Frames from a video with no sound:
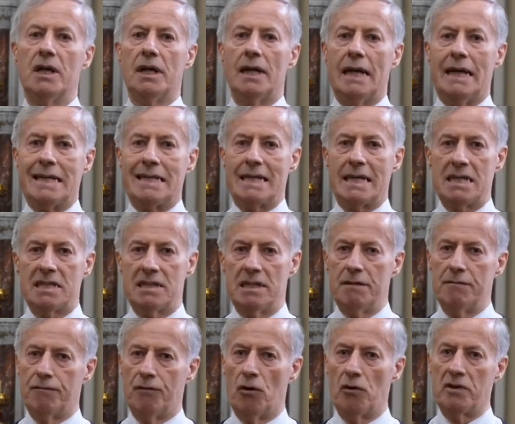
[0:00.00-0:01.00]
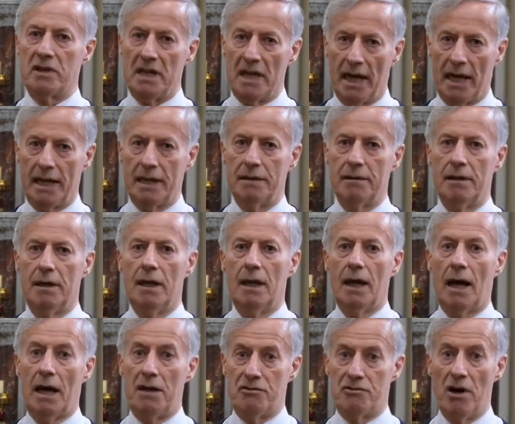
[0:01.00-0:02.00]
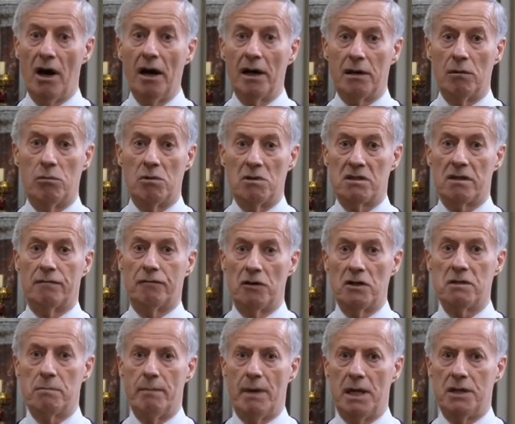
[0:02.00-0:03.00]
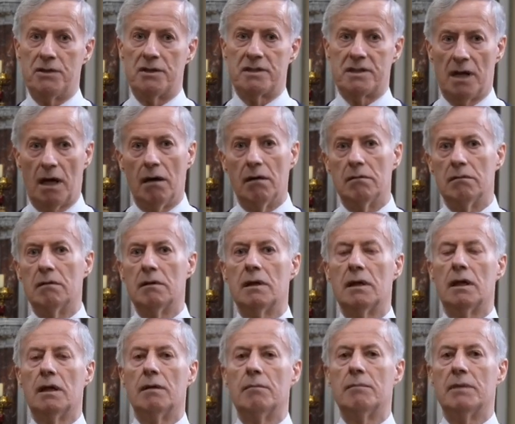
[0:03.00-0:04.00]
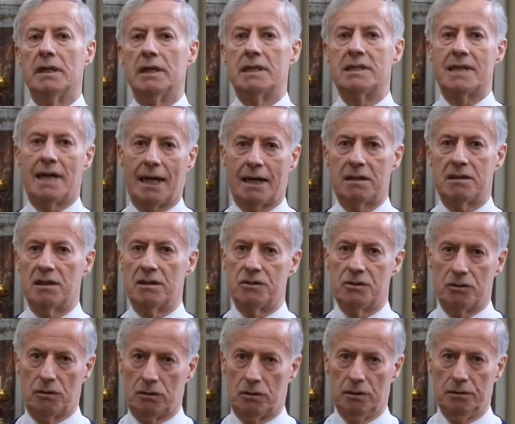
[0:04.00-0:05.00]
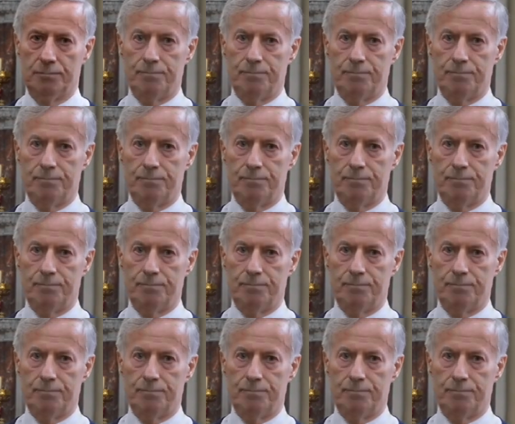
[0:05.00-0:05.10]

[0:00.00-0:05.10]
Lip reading: in 1649, and Drogheda was the first major town he attacked and took.